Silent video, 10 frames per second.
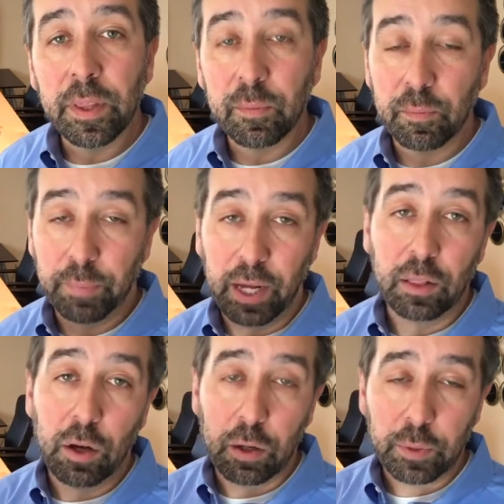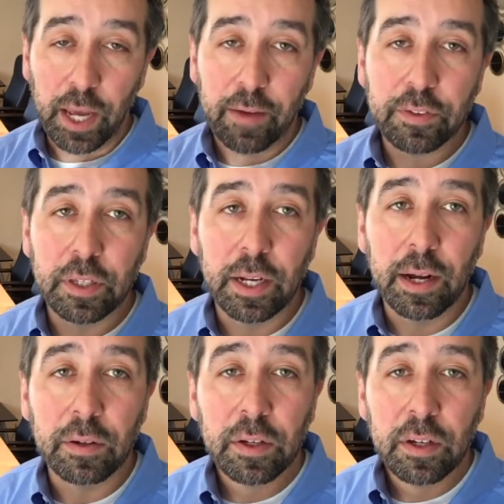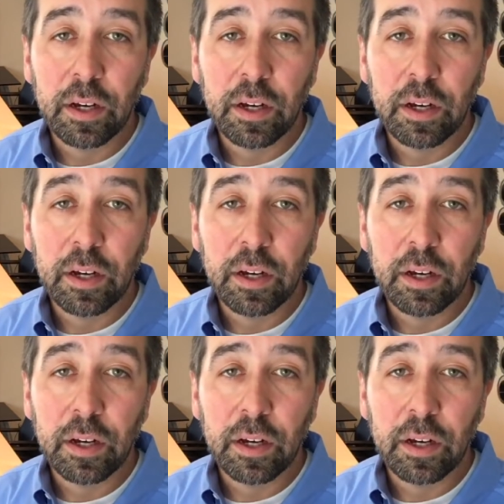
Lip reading: and by law, we have to get out